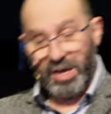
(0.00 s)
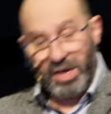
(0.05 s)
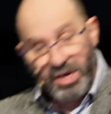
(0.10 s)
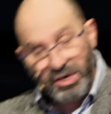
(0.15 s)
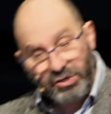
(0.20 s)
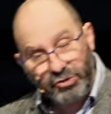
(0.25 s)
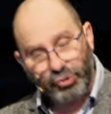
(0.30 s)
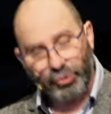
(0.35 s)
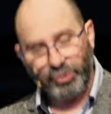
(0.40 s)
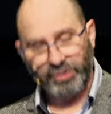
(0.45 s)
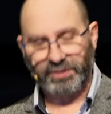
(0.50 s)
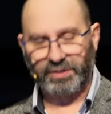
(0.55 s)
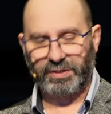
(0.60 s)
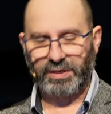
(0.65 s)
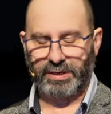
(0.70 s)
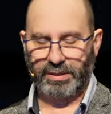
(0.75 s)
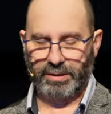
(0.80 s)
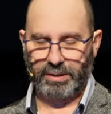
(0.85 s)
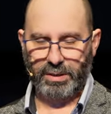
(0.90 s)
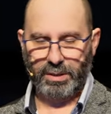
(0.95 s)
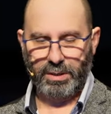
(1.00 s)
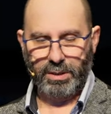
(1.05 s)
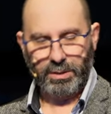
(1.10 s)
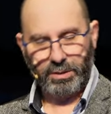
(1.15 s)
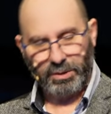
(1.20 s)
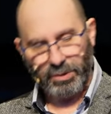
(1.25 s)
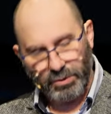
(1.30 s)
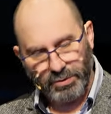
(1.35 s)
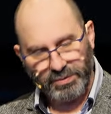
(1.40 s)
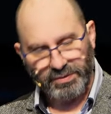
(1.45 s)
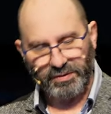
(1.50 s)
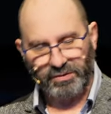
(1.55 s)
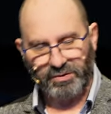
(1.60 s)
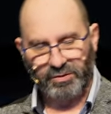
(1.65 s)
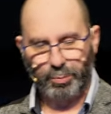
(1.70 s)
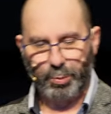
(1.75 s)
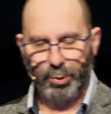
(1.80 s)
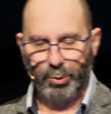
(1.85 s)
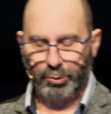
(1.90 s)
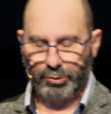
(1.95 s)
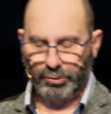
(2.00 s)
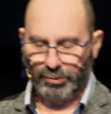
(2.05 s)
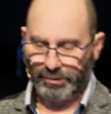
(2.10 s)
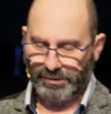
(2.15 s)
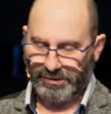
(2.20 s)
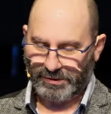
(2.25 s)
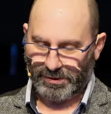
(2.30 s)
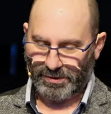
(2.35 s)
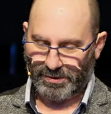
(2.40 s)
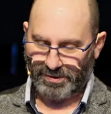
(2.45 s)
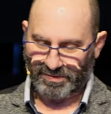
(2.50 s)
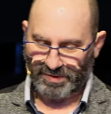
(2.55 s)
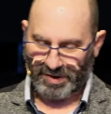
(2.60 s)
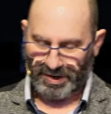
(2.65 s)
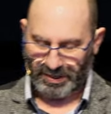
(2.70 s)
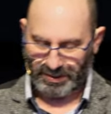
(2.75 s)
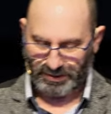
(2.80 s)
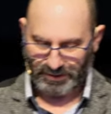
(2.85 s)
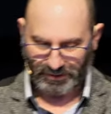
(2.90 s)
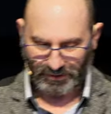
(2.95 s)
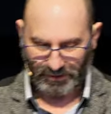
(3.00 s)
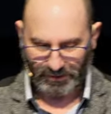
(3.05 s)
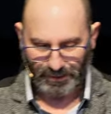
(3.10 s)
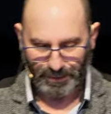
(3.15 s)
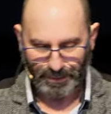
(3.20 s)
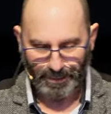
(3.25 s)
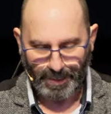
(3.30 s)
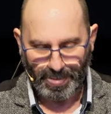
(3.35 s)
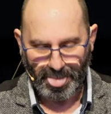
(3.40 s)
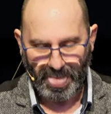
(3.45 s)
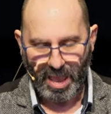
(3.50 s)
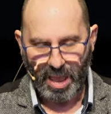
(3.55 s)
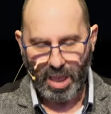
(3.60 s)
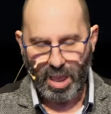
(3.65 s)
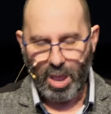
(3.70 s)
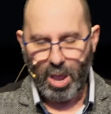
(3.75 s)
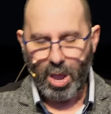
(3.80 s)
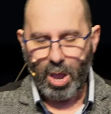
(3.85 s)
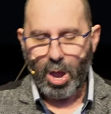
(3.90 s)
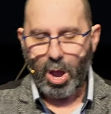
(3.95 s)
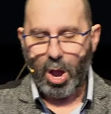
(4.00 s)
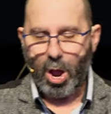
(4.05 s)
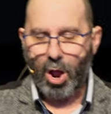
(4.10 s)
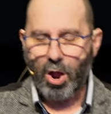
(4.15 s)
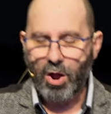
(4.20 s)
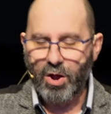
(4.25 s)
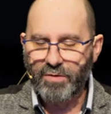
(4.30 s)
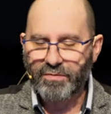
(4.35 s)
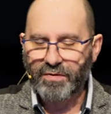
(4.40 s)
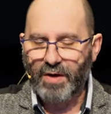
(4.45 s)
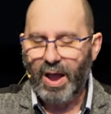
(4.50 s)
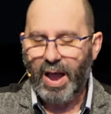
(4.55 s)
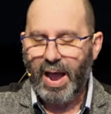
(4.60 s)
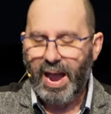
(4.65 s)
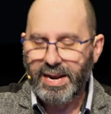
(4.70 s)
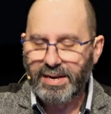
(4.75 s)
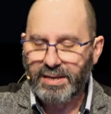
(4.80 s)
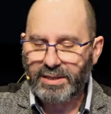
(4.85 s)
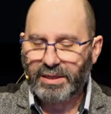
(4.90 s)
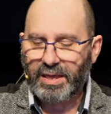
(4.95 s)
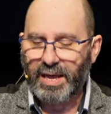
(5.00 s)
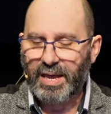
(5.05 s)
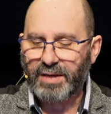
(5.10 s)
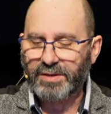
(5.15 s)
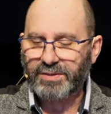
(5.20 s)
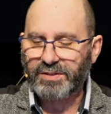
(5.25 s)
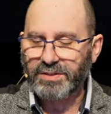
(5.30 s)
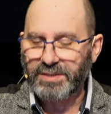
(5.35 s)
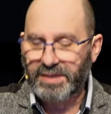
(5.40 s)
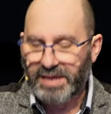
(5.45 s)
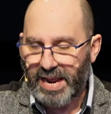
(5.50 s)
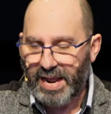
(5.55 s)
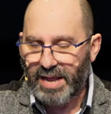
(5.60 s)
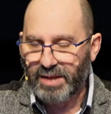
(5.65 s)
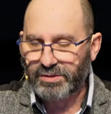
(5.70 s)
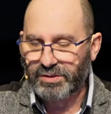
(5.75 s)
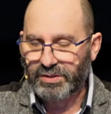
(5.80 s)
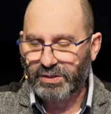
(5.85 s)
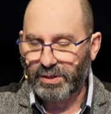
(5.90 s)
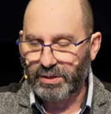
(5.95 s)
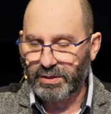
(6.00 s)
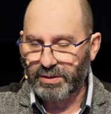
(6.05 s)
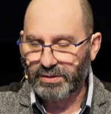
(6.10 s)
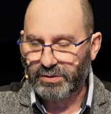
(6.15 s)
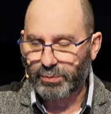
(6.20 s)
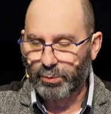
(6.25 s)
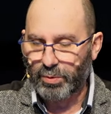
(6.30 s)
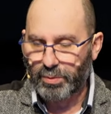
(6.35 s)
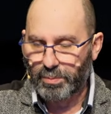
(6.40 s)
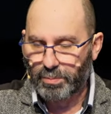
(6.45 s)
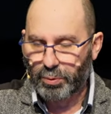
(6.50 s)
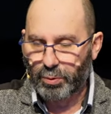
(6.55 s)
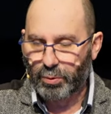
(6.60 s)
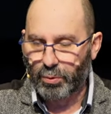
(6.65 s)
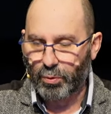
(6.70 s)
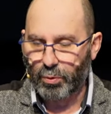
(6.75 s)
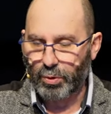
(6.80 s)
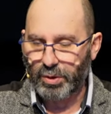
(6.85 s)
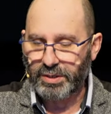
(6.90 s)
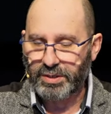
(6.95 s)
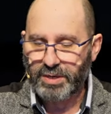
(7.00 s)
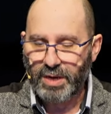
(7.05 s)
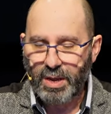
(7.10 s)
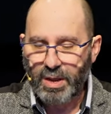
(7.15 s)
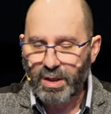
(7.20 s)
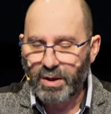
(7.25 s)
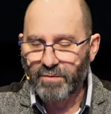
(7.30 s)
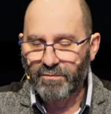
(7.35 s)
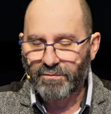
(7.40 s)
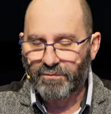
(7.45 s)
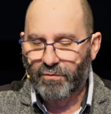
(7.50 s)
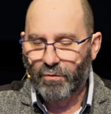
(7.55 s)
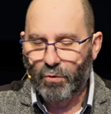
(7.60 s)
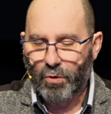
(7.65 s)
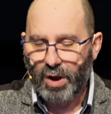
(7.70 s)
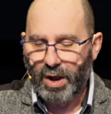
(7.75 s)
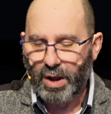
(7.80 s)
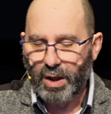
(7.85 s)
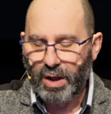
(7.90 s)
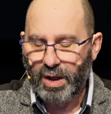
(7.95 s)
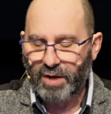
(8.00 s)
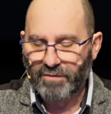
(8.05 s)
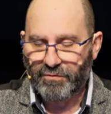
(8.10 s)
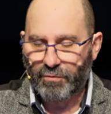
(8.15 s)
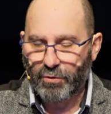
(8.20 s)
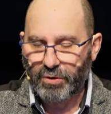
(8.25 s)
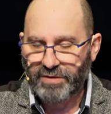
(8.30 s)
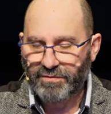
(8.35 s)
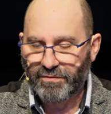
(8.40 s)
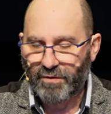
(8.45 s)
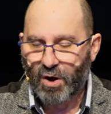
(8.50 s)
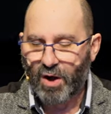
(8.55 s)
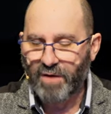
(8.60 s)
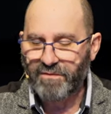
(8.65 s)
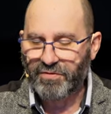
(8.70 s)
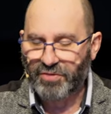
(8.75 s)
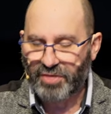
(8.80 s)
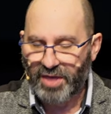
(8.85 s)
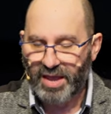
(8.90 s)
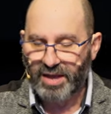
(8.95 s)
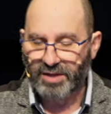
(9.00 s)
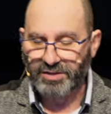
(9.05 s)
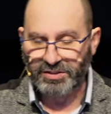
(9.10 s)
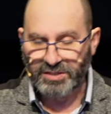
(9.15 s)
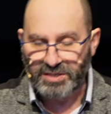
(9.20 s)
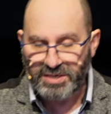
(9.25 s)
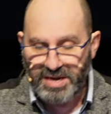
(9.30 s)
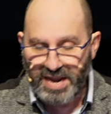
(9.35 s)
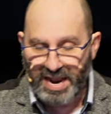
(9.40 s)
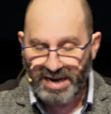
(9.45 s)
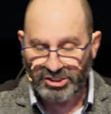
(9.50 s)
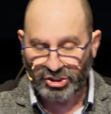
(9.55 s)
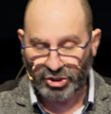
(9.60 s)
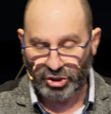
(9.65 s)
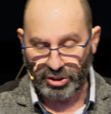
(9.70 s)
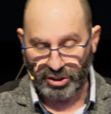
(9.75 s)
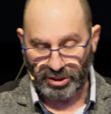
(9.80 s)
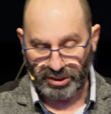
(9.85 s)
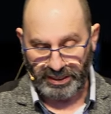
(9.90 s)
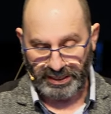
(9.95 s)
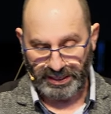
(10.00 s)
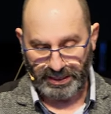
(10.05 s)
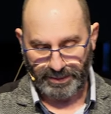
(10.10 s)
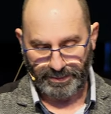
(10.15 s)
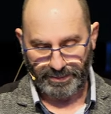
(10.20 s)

Interesting, the use of spiritual surveys. Over 8,000 counsellors were employed, 45,000 nationally.